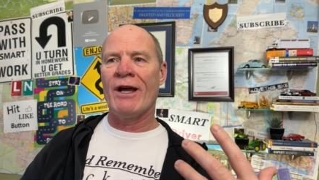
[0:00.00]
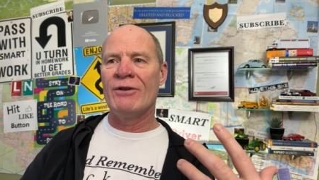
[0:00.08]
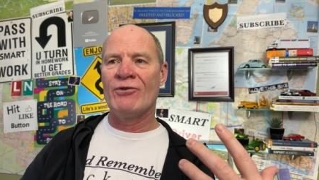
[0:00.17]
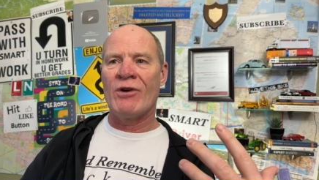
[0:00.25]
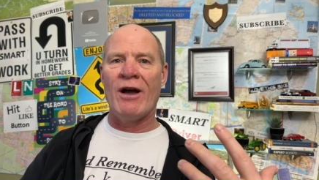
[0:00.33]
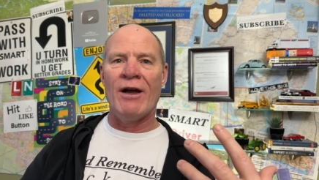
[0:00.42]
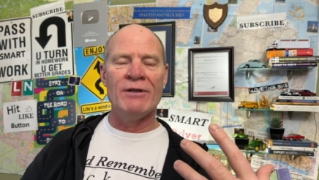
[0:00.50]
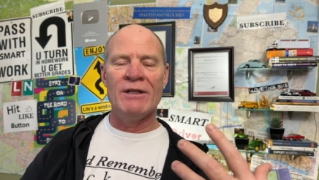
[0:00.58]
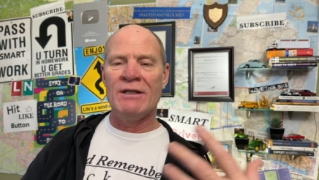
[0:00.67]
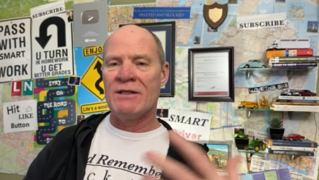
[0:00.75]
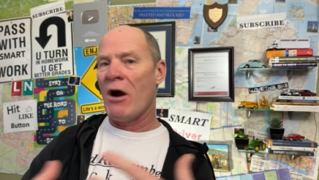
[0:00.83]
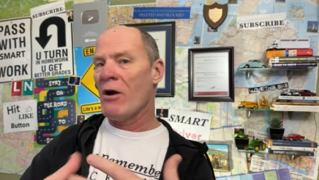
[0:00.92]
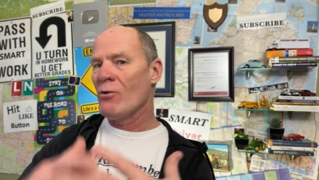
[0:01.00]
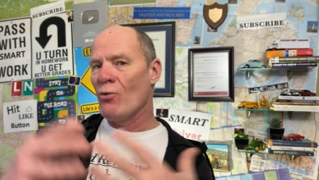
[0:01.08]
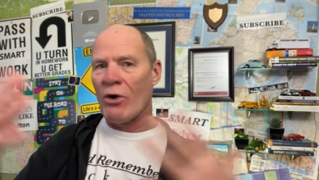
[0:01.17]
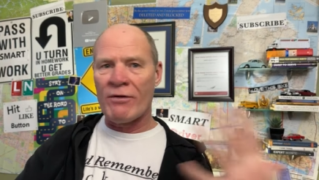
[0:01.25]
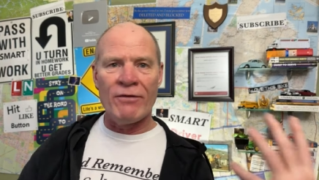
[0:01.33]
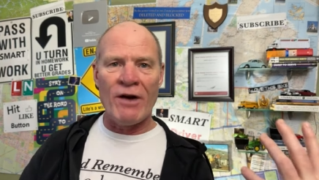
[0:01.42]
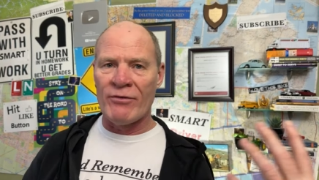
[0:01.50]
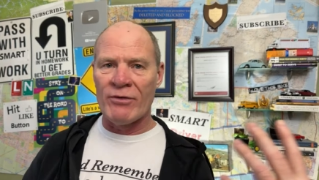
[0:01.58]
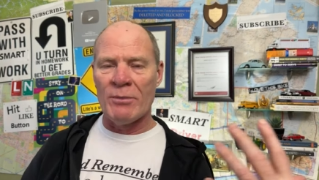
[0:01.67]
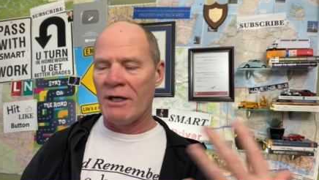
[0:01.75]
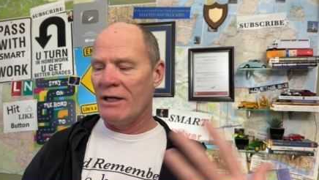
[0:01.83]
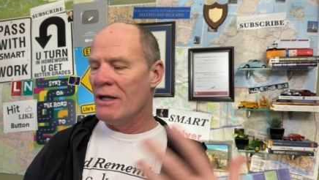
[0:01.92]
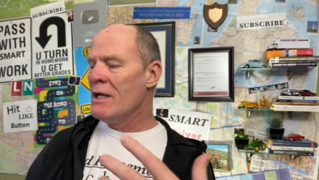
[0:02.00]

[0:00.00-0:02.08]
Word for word: to drive. And it's hard work for everybody.